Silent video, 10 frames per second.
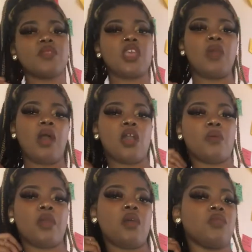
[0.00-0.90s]
Can't walk
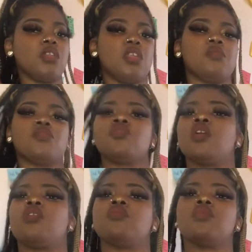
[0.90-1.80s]
around with lips, you
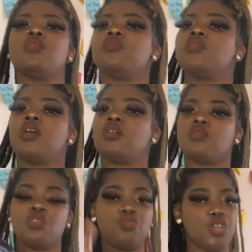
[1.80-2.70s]
know,
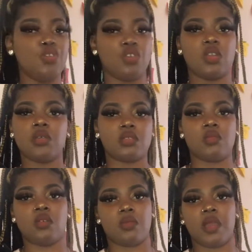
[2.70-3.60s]
you cute, your lips don't
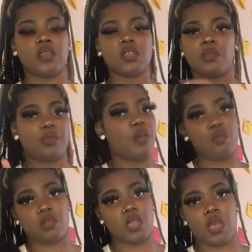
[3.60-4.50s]
look right. Something wrong
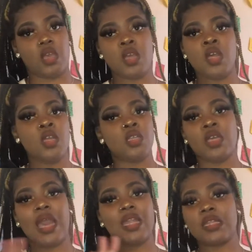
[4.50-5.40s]
with that. You
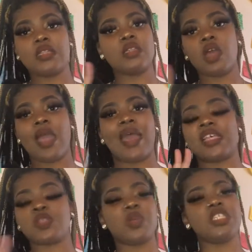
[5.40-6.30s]
gotta learn how to
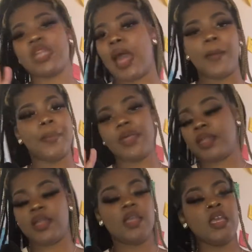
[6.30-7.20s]
switch it up.
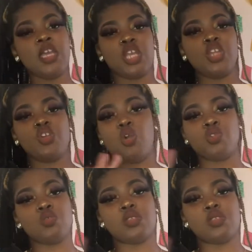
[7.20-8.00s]
Either you're gonna do